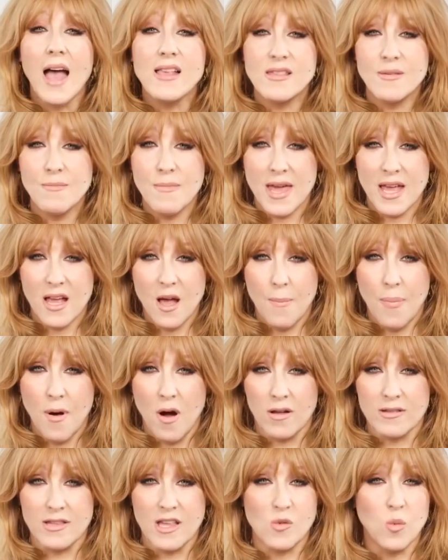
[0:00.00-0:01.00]
As a makeup
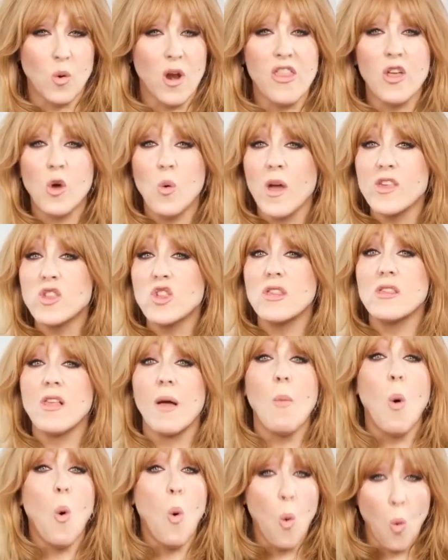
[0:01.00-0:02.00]
artist, one of the questions
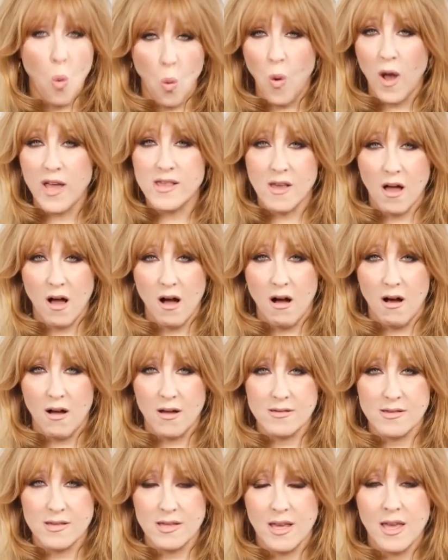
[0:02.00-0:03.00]
I'm always
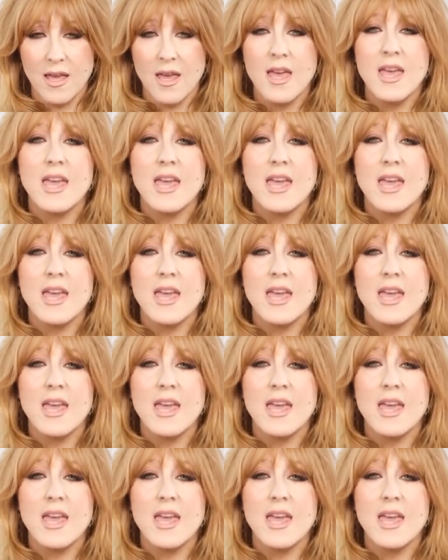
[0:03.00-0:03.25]
asked